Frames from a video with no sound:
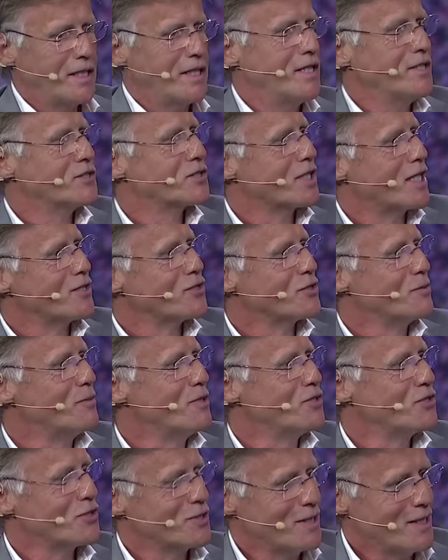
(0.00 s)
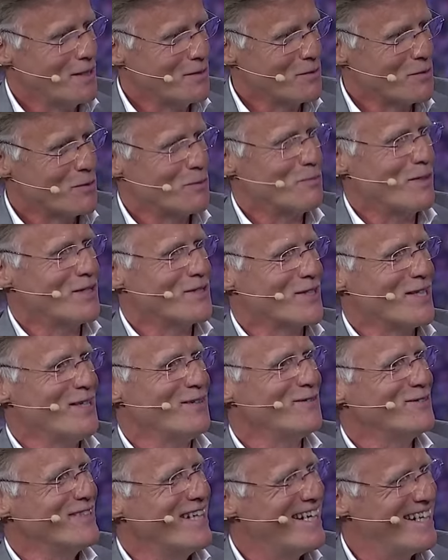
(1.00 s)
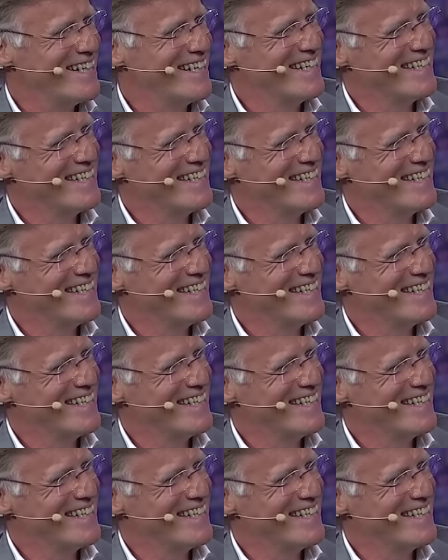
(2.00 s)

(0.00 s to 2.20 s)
his customers and myself